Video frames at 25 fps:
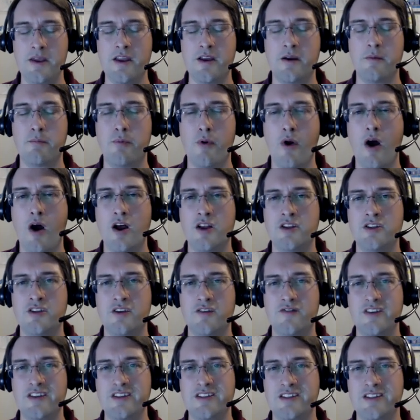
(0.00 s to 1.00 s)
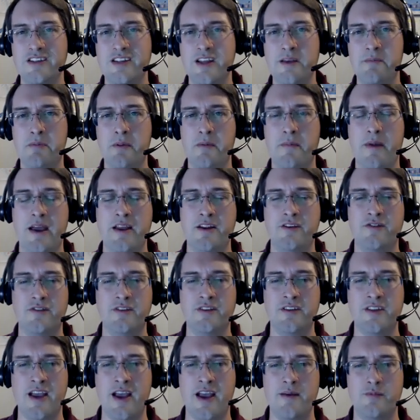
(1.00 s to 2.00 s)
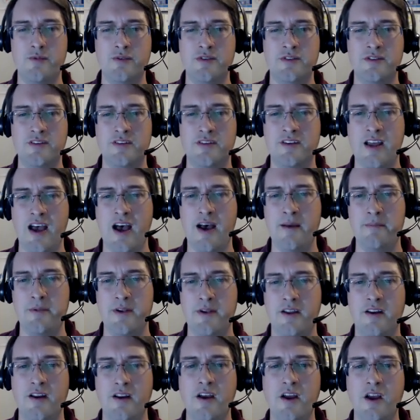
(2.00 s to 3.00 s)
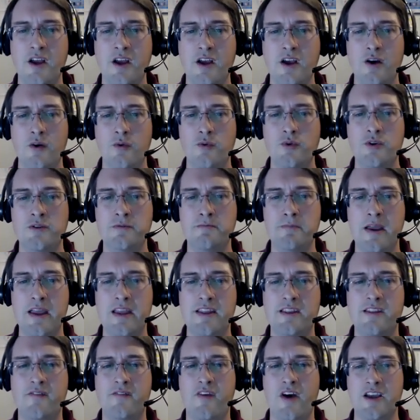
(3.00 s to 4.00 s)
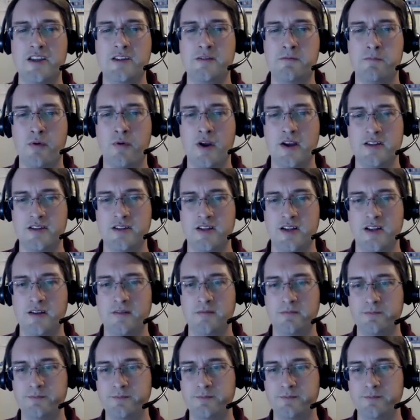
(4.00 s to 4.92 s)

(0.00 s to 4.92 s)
abroad serving as a diplomat during the time it was adopted, was made the vice president.